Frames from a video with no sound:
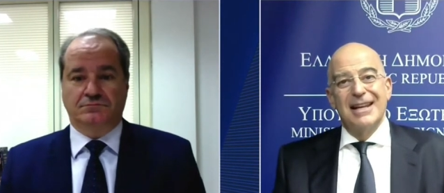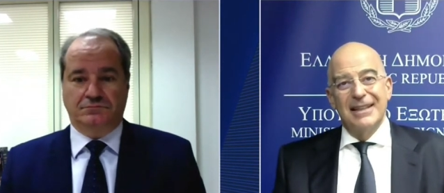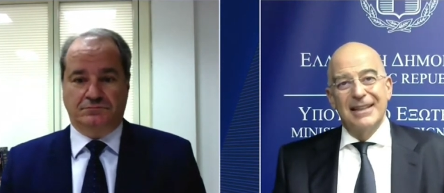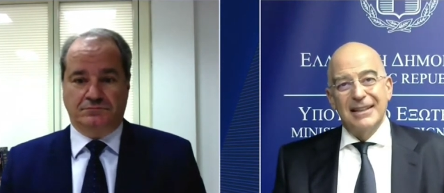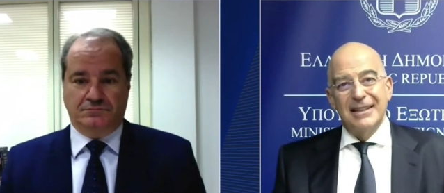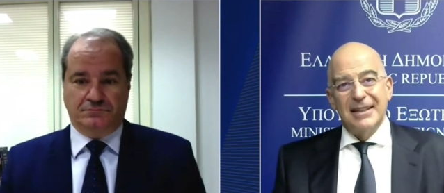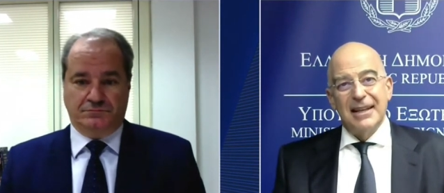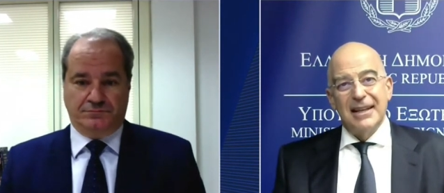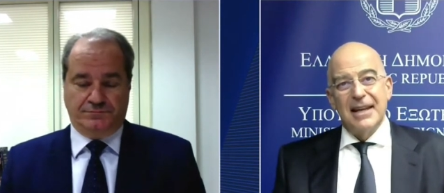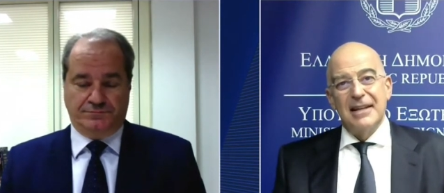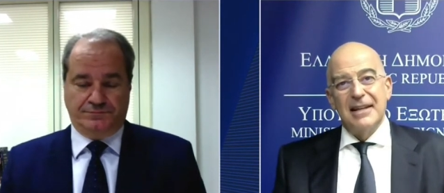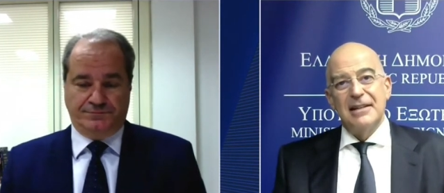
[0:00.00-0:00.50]

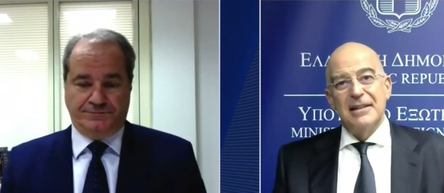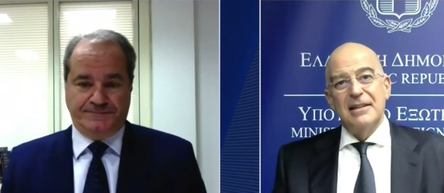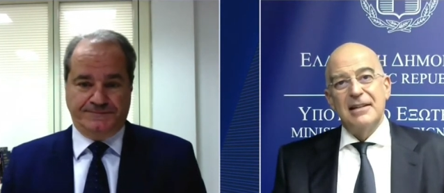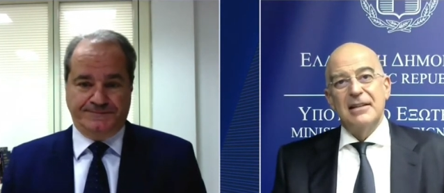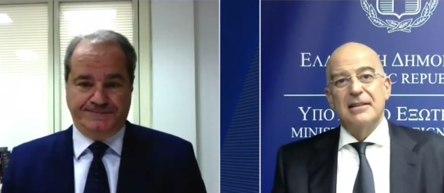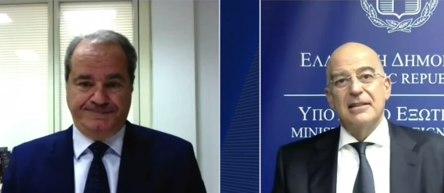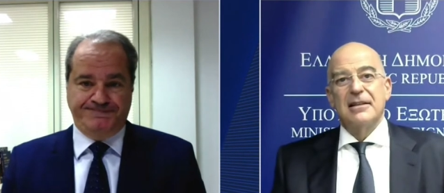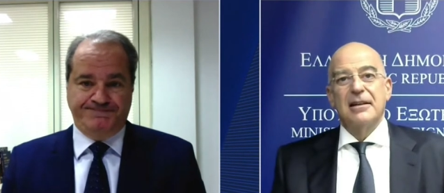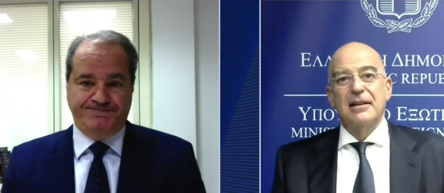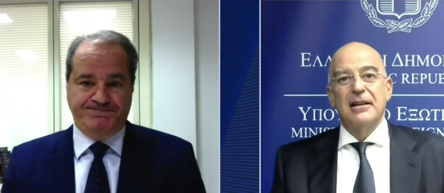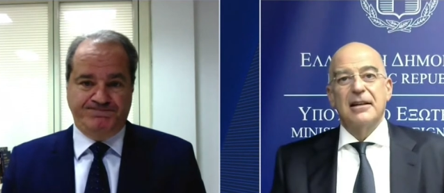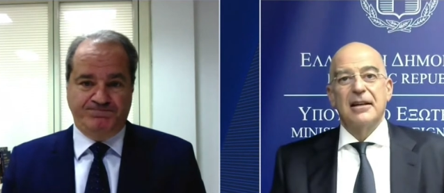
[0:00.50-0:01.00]
Speaker 1: Yet again,
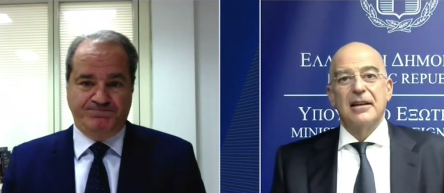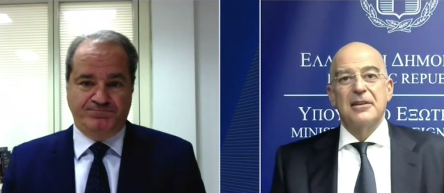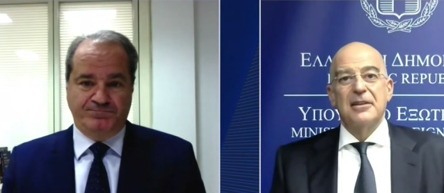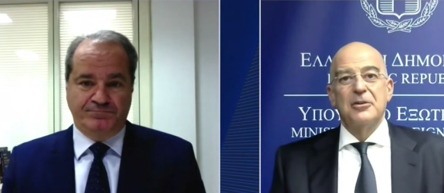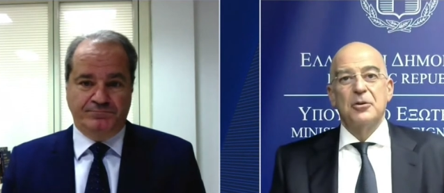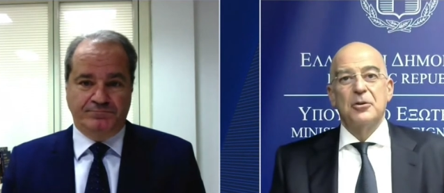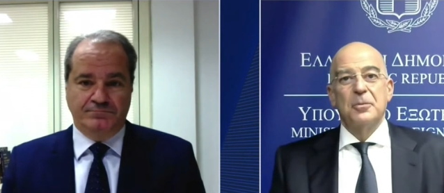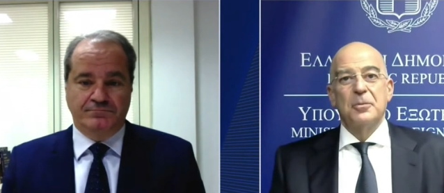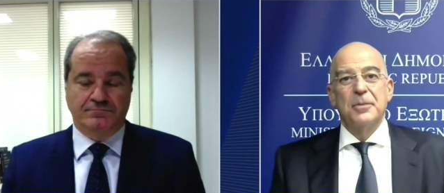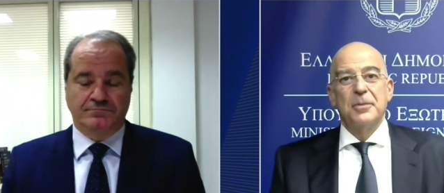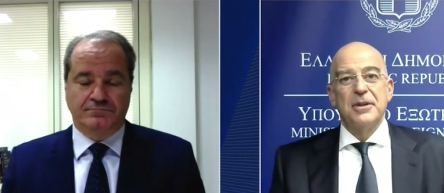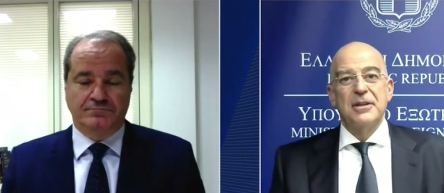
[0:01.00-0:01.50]

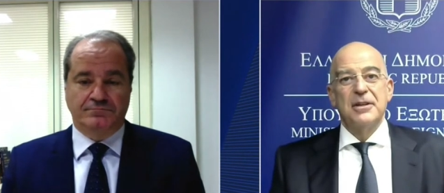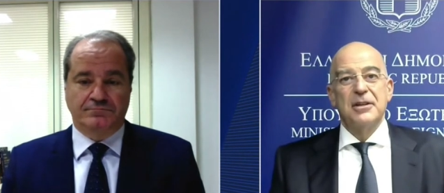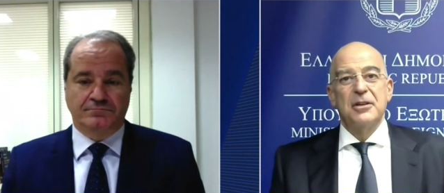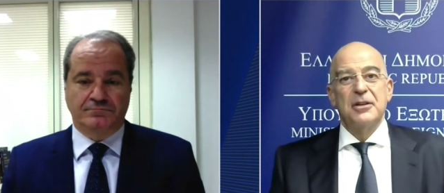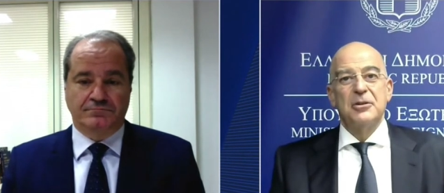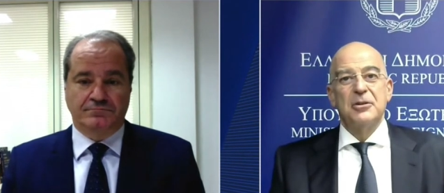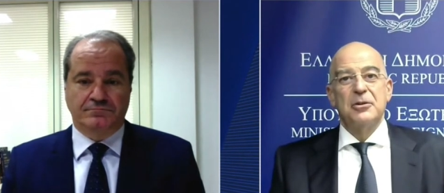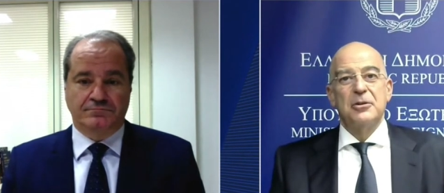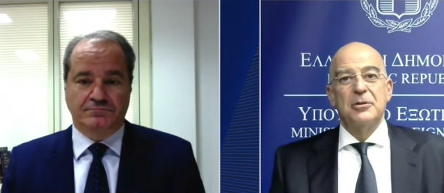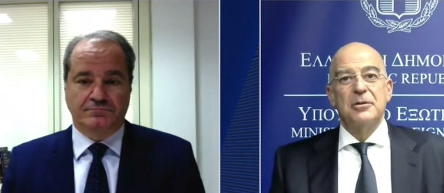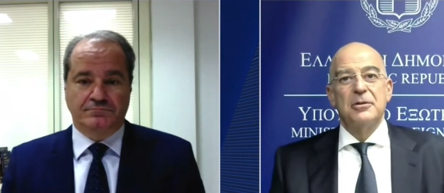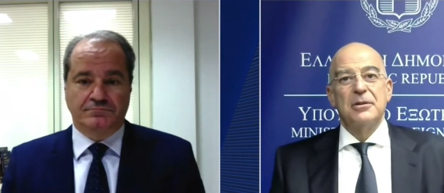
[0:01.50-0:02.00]
European
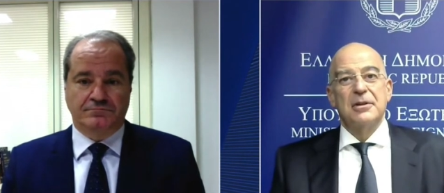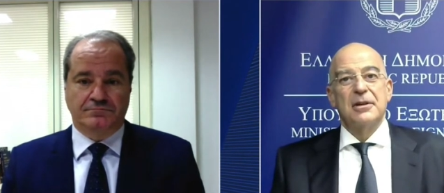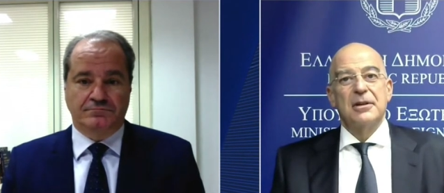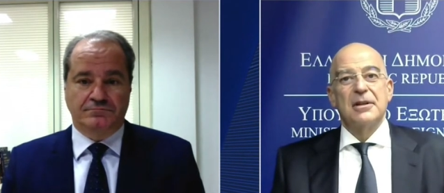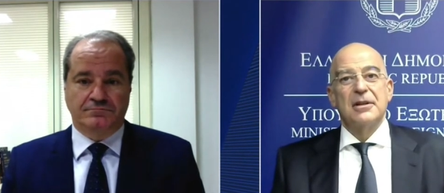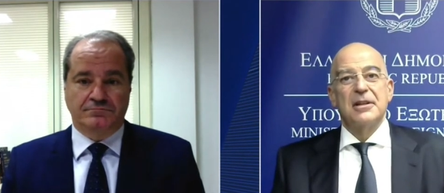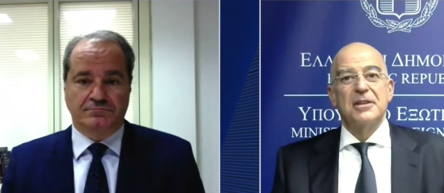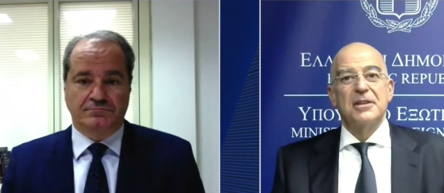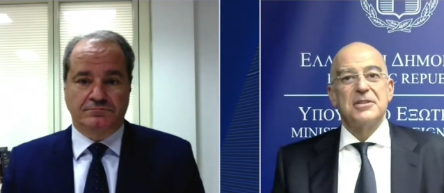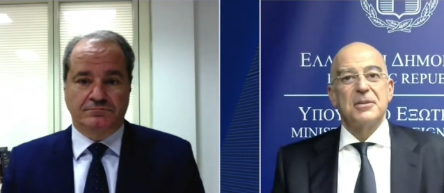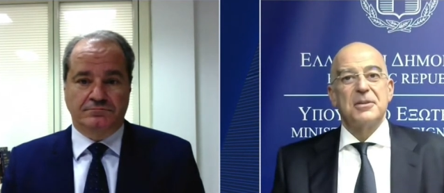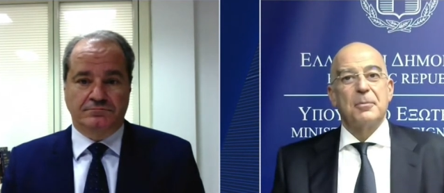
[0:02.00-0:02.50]
Union
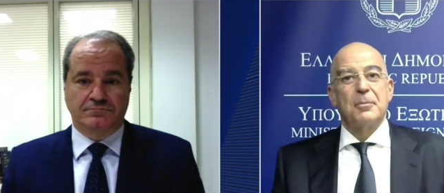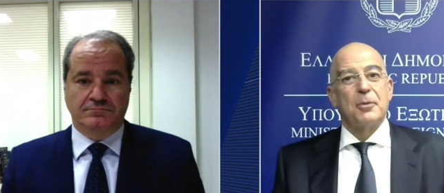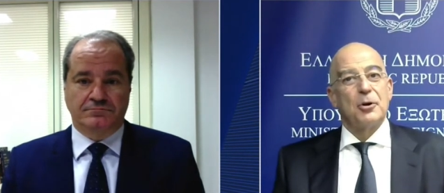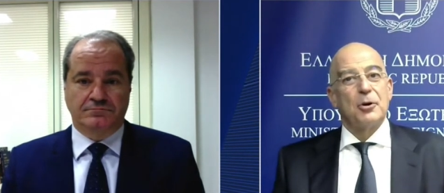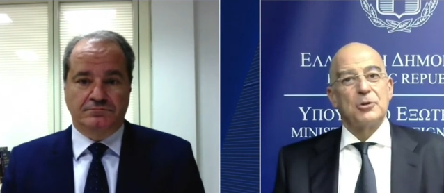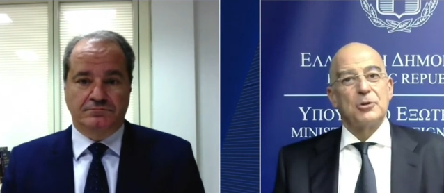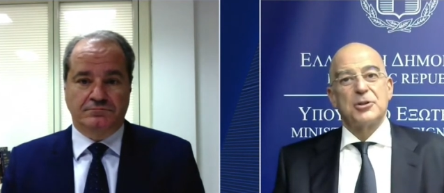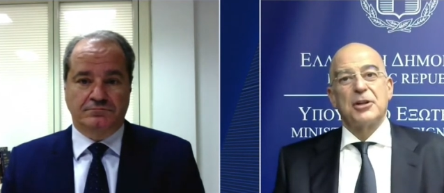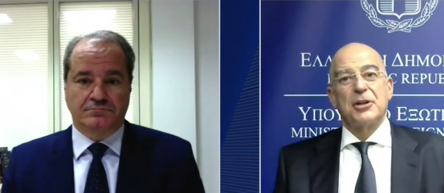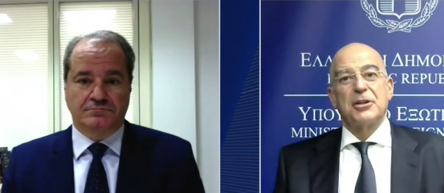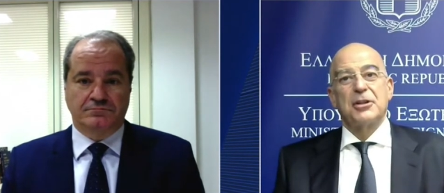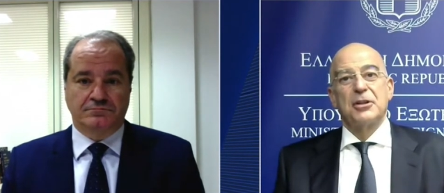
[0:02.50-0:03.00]
is a
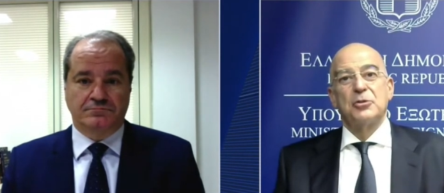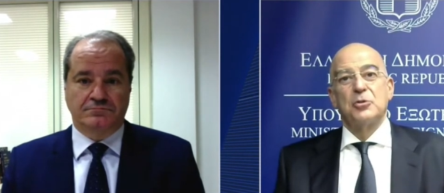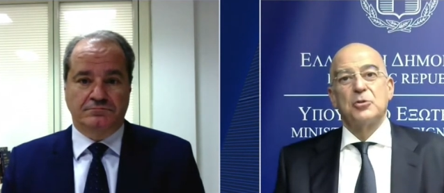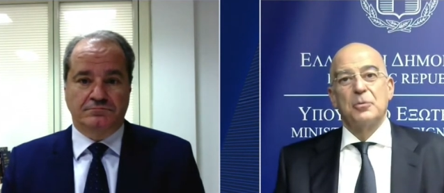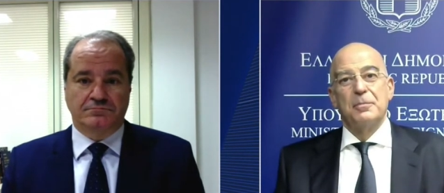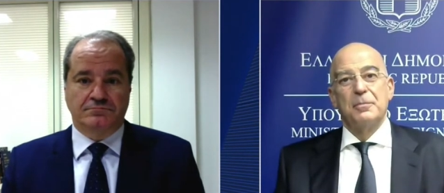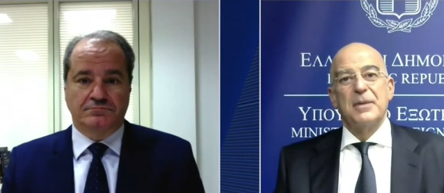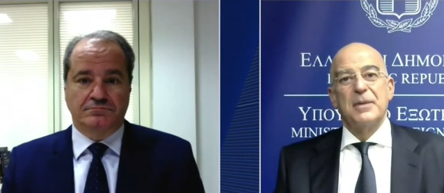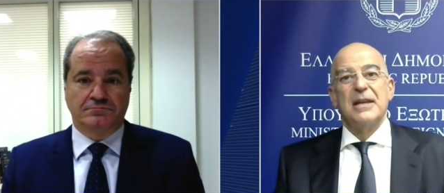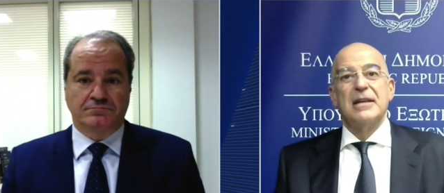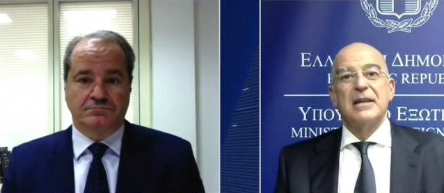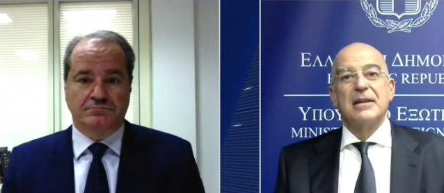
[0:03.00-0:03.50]
project
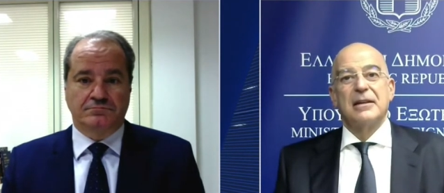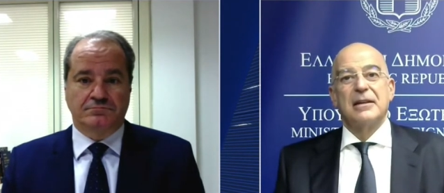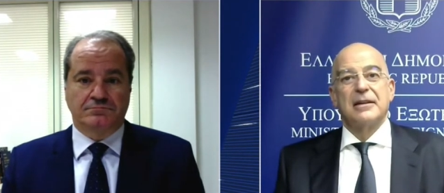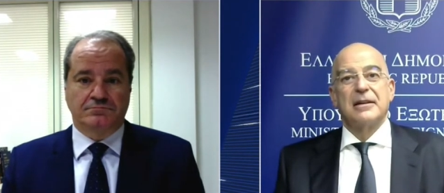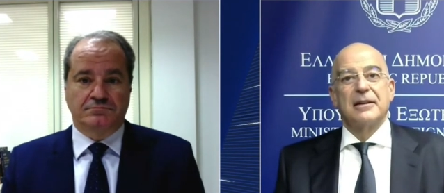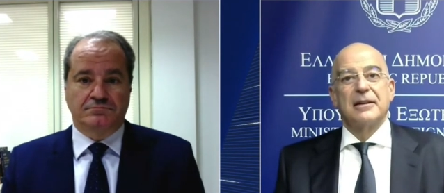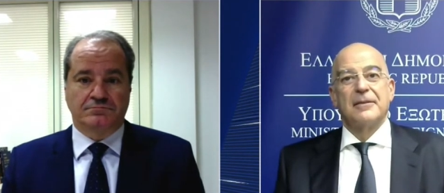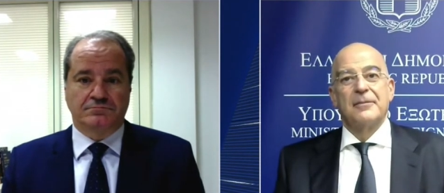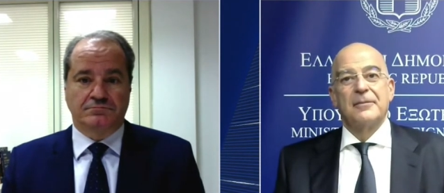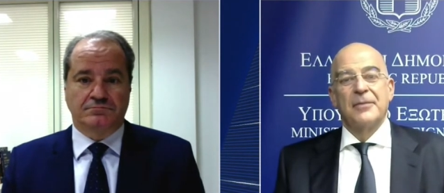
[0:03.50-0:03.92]
into being.